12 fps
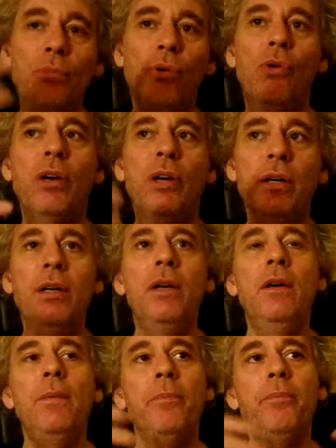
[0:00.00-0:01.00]
more,
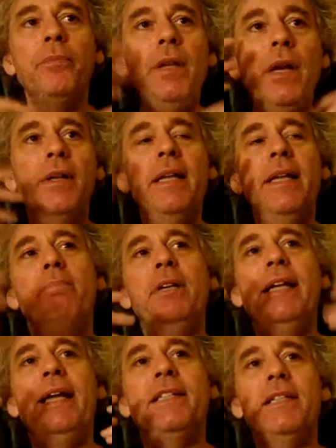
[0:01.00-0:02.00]
you know, it,
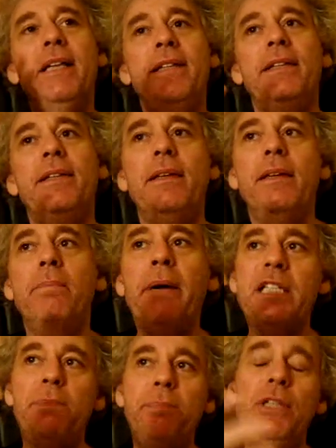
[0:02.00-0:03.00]
but it, it, it
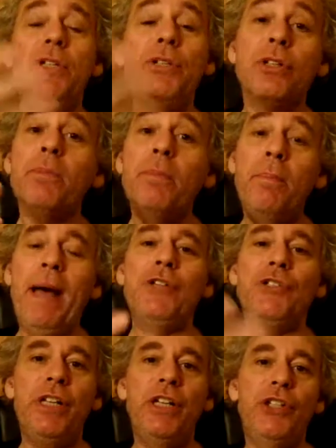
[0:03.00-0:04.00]
might speak to your
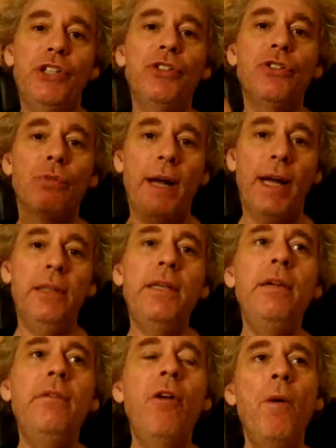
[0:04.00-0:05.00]
imagination
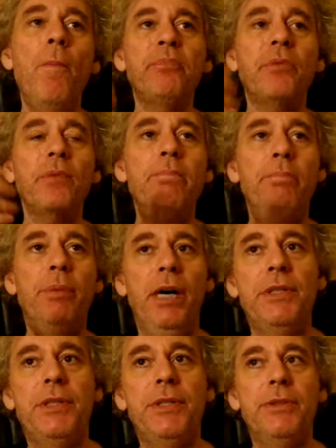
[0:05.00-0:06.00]
directly,
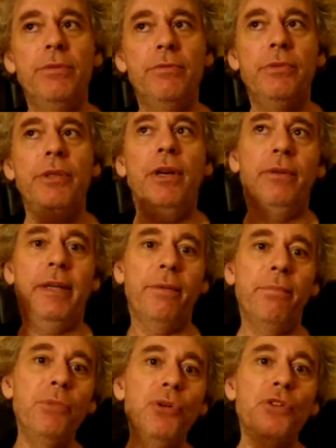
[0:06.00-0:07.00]
but you know, like a
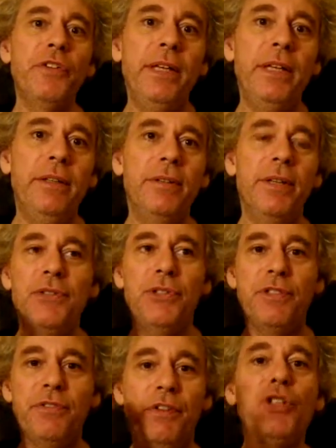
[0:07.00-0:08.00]
movie is
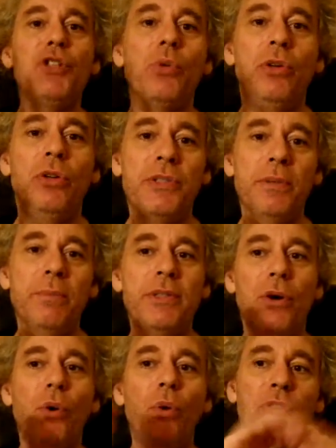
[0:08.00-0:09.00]
just visual. It's a,
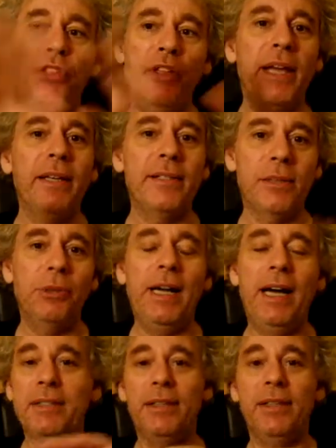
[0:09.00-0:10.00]
it's a whole thing. Someone
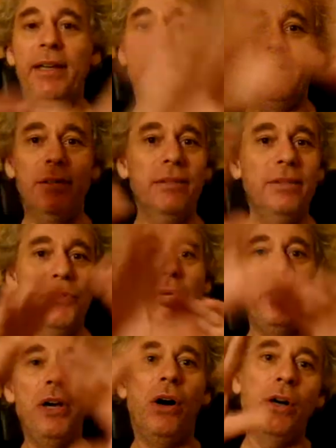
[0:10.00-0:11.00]
had to like do
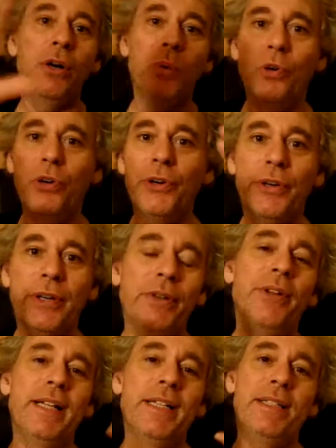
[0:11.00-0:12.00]
the artwork and
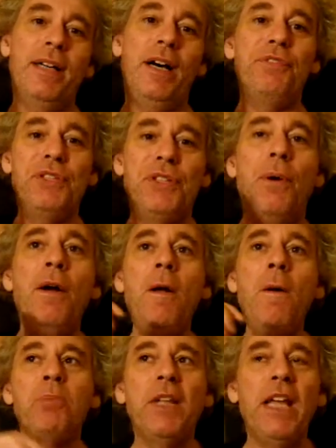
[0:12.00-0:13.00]
all that stuff. So
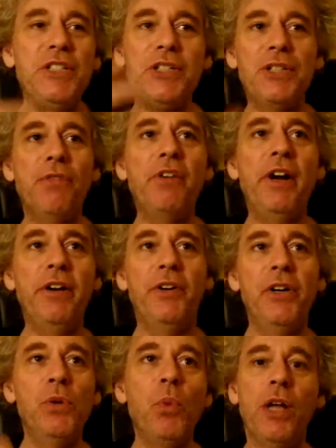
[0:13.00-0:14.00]
it's just a very,
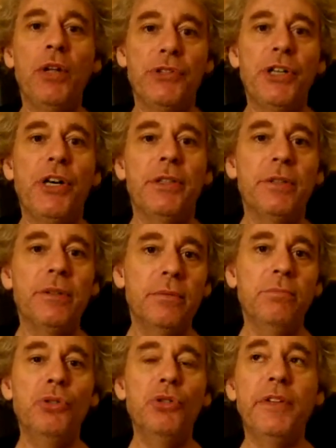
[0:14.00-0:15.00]
very well done
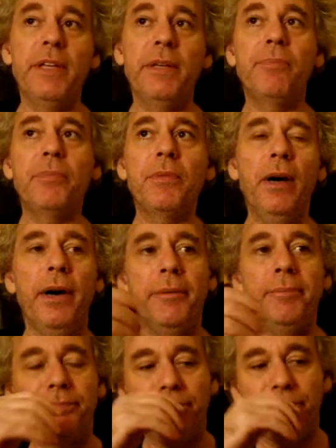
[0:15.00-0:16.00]
movie.
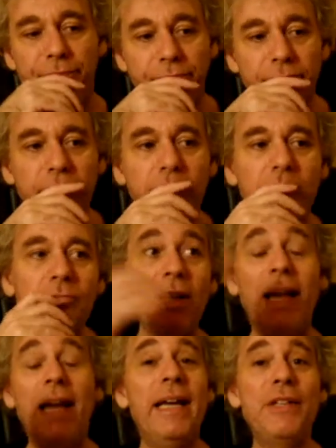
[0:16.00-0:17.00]
Um,
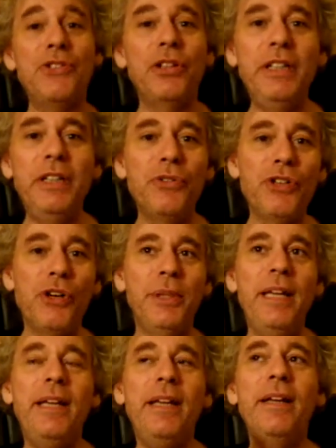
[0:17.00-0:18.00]
and Angelina
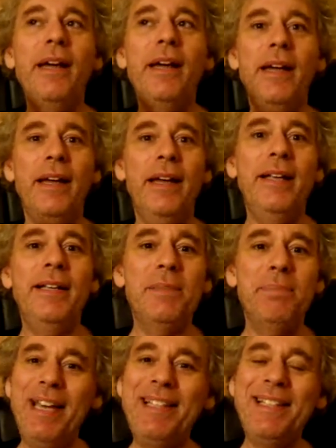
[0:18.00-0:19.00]
Jolie
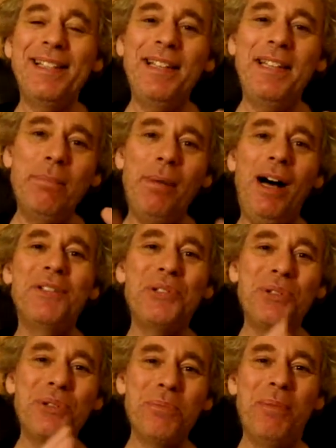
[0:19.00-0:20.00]
is basically the monster's